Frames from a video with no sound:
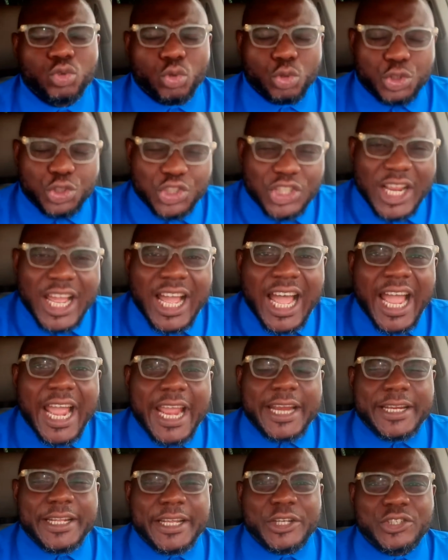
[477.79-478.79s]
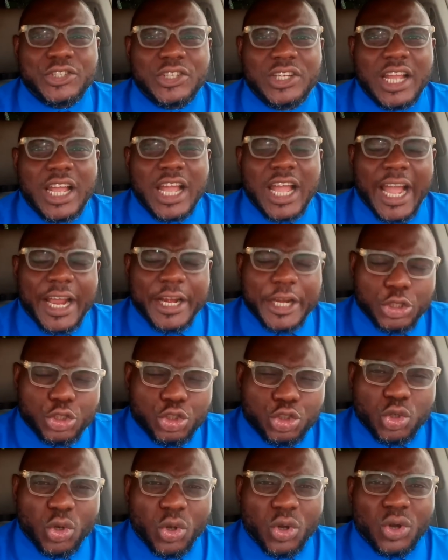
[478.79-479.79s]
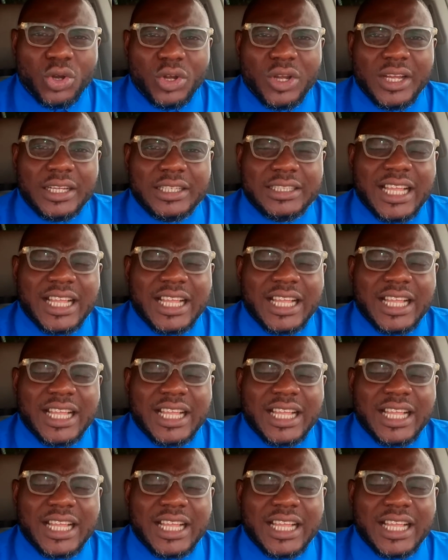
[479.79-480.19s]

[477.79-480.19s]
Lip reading: to share ideas and ensure